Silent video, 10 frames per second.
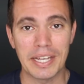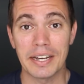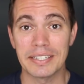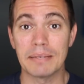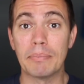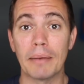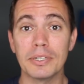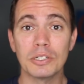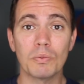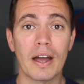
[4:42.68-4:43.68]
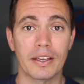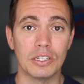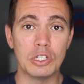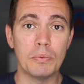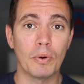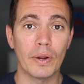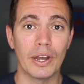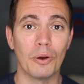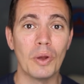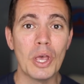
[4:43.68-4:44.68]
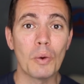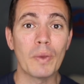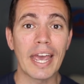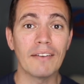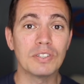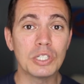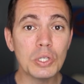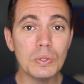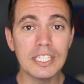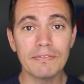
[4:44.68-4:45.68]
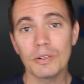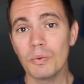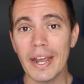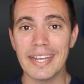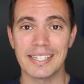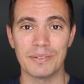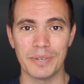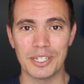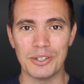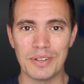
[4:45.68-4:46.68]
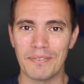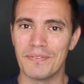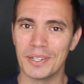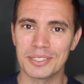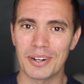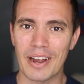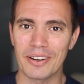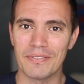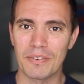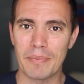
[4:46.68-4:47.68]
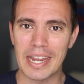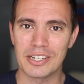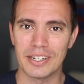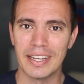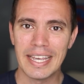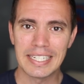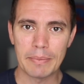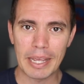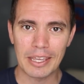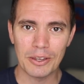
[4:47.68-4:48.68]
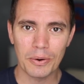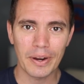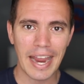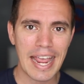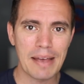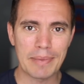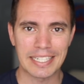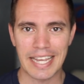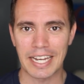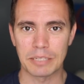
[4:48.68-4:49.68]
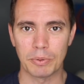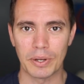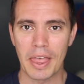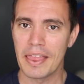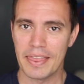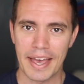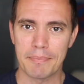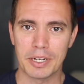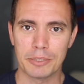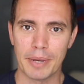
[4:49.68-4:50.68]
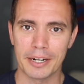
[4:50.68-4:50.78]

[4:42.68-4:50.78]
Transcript: because in Publisher Rocket 2.0, we have two different ways in which you can filter out information to make your AMS export that much